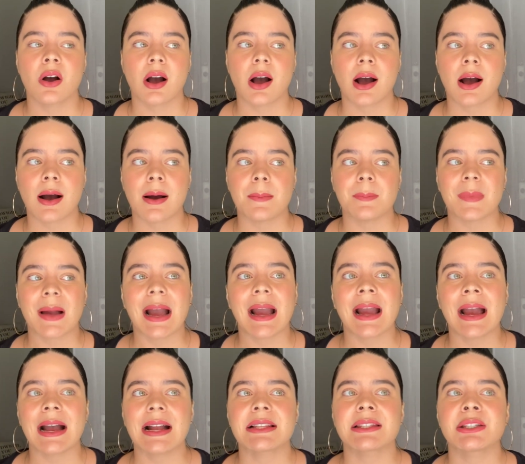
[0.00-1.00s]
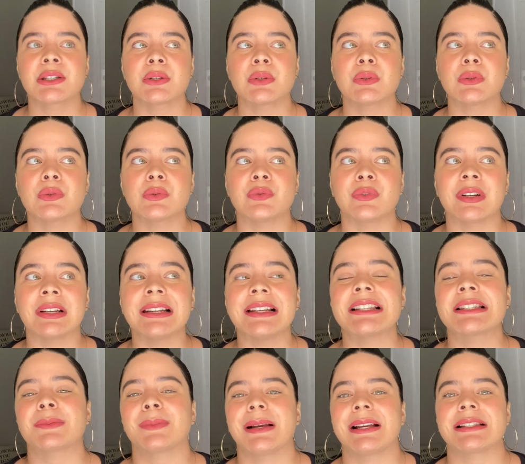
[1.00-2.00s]
I had to
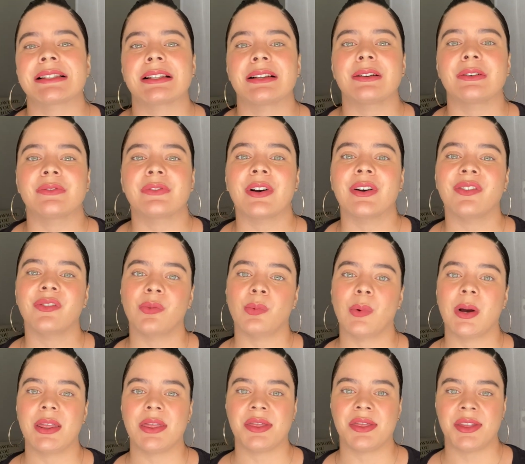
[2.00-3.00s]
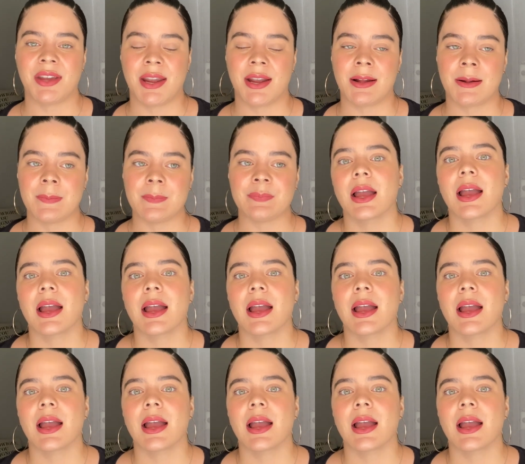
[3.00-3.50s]
release myself of one thing.